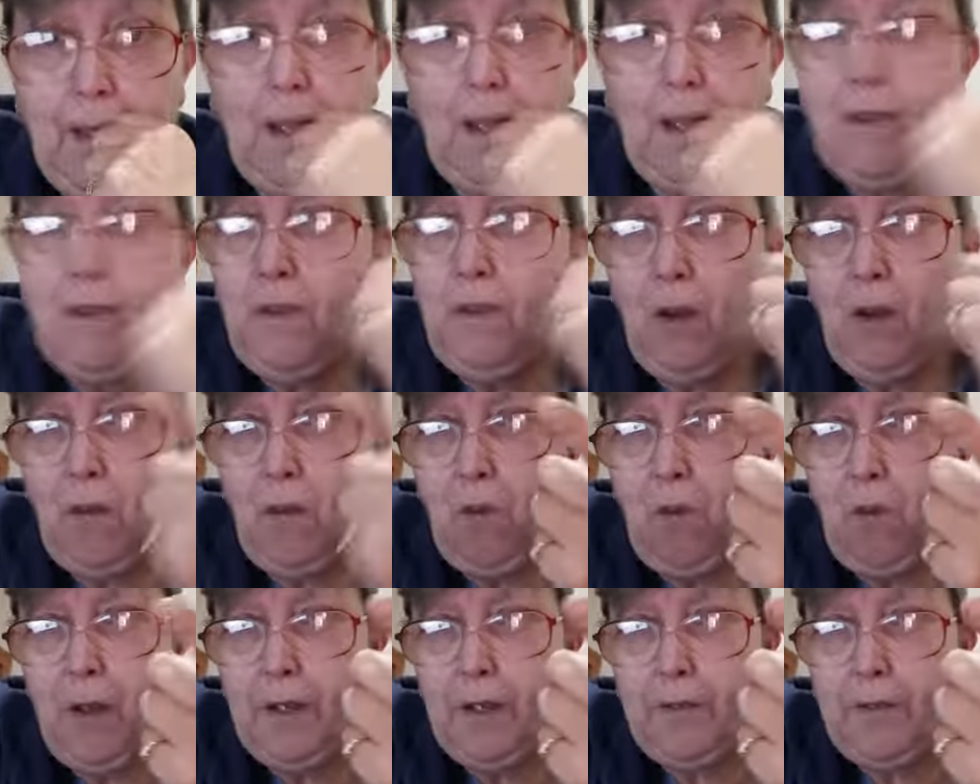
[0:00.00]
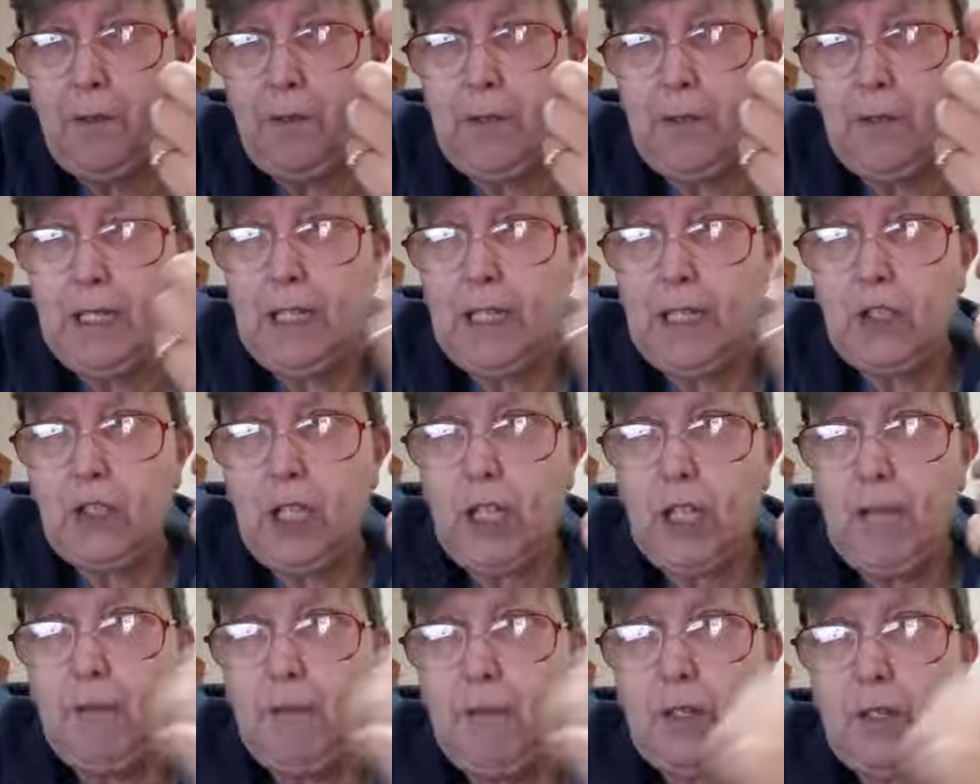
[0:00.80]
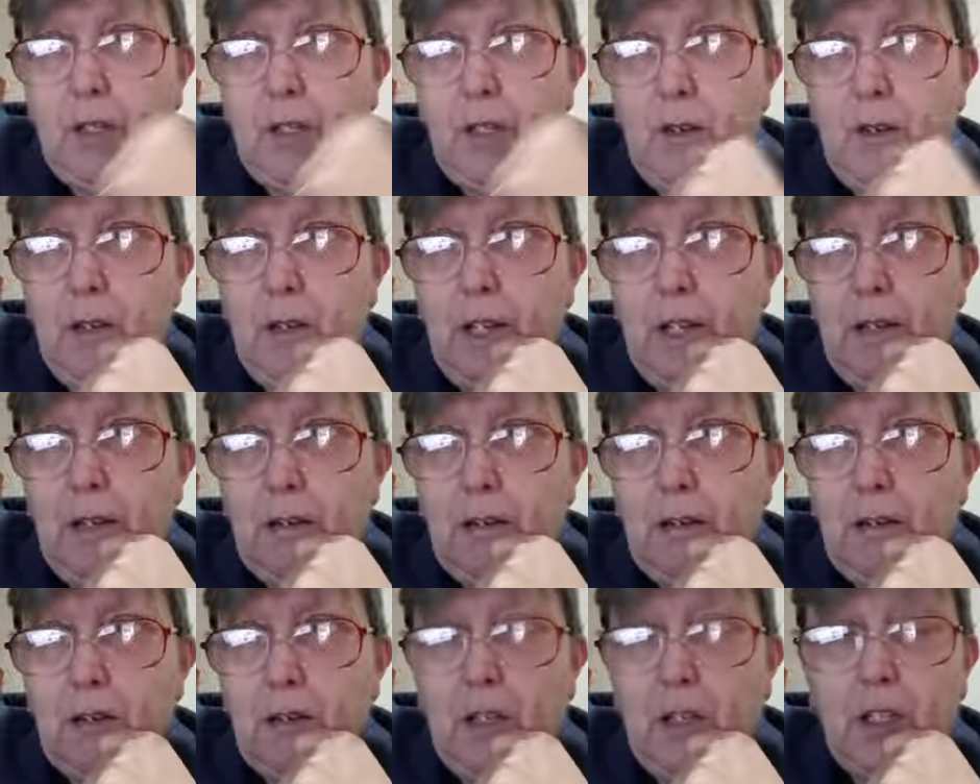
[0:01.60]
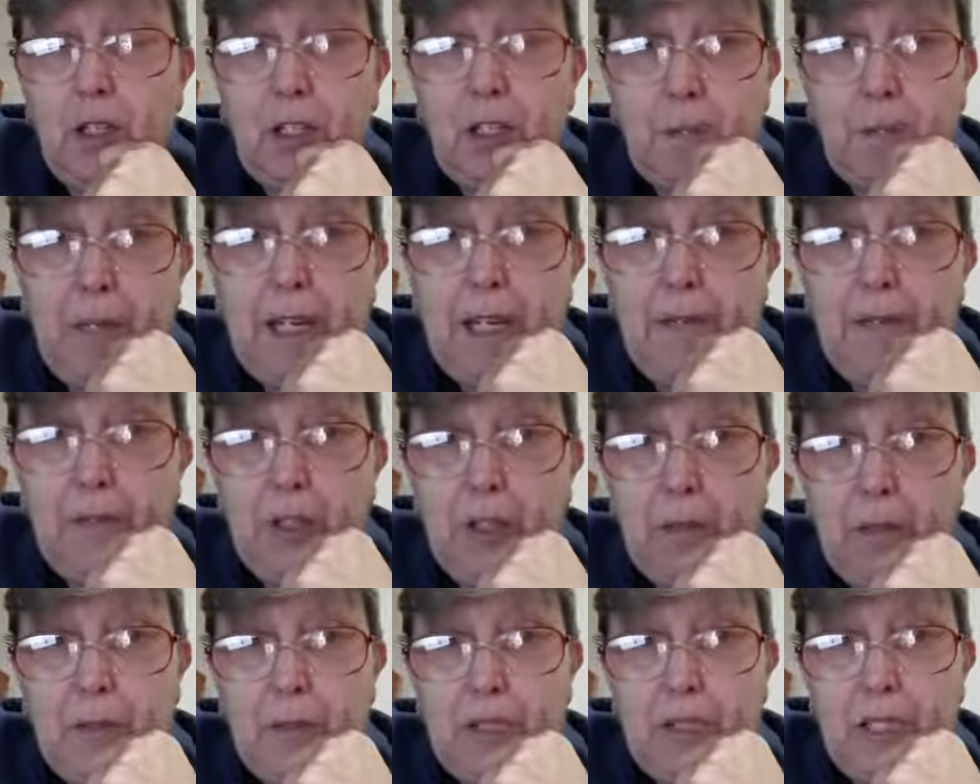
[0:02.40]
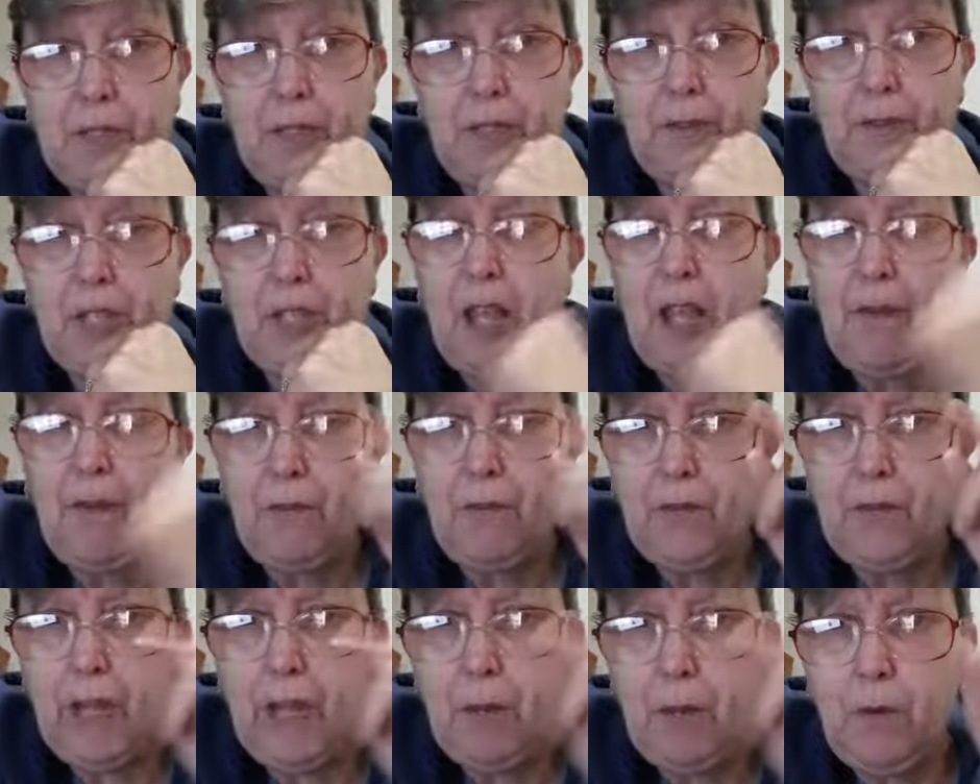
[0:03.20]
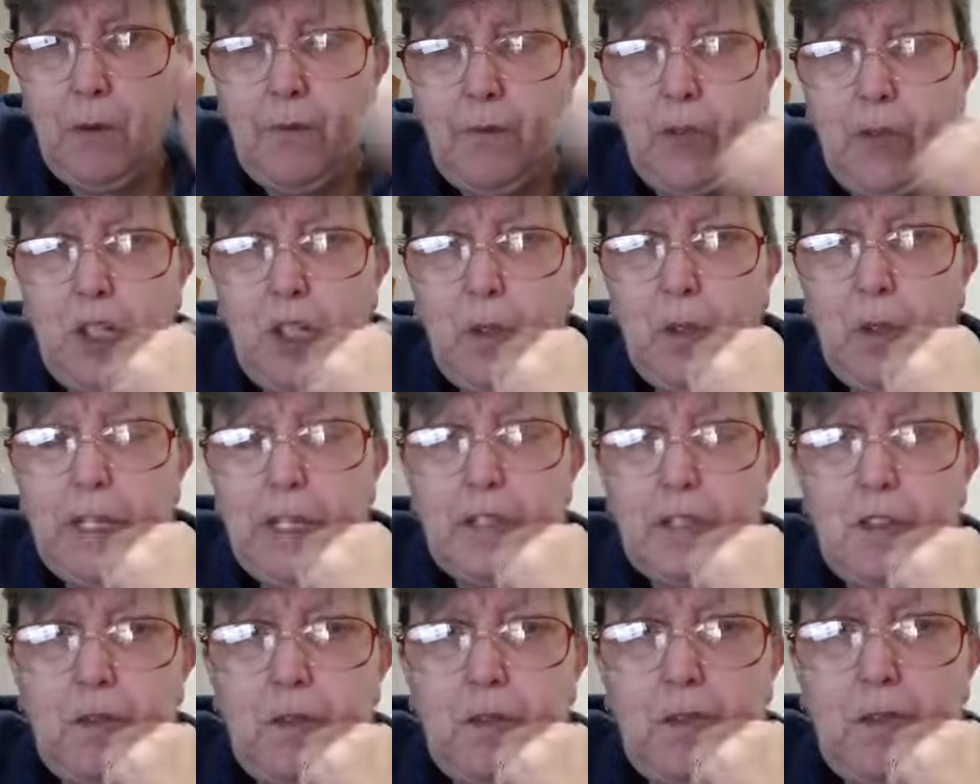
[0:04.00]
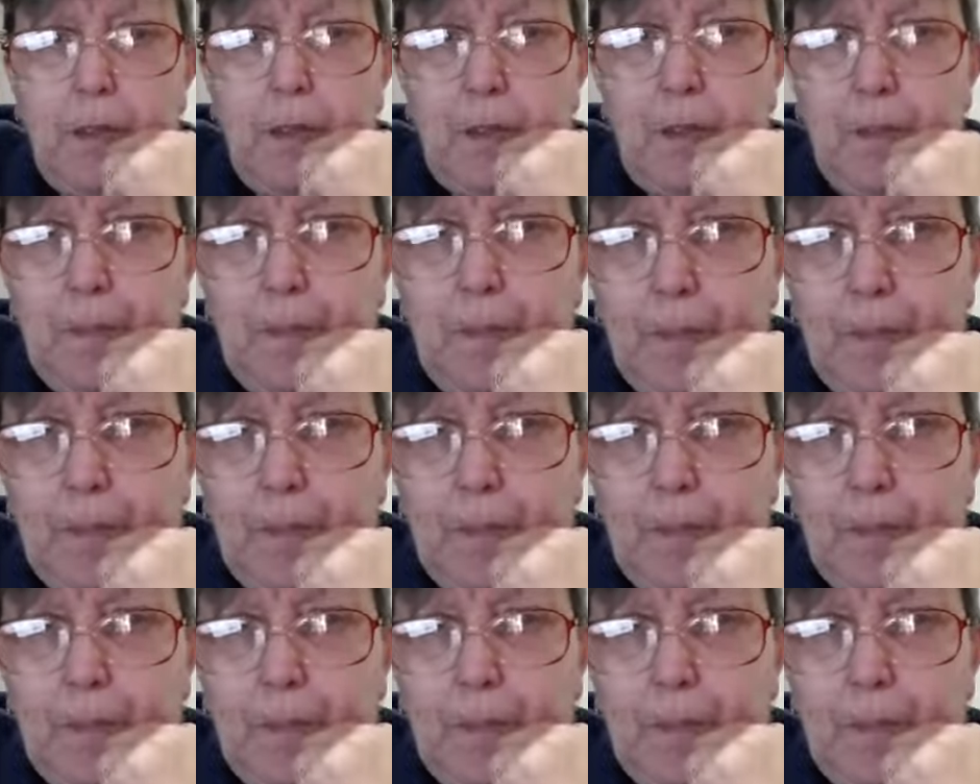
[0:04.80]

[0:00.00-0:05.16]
Not one of them in that chamber tonight could speak for themselves. They were following a script.